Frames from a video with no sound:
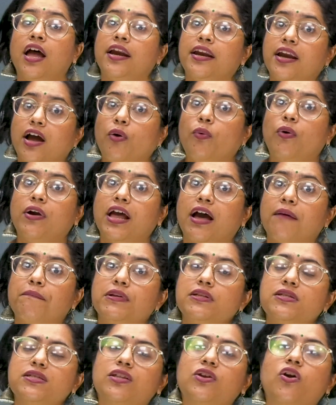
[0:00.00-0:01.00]
Now what
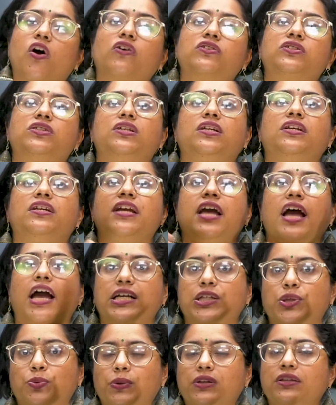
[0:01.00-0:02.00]
happens? The oxygen
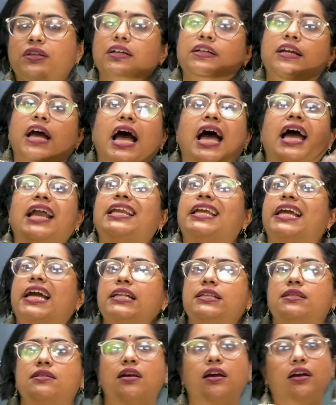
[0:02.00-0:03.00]
reacts with it and
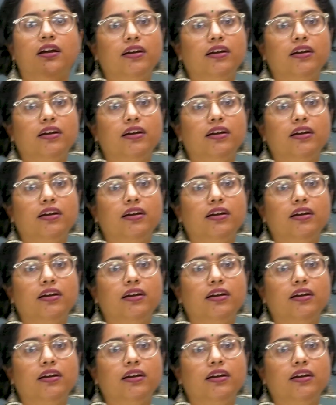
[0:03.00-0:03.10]
gets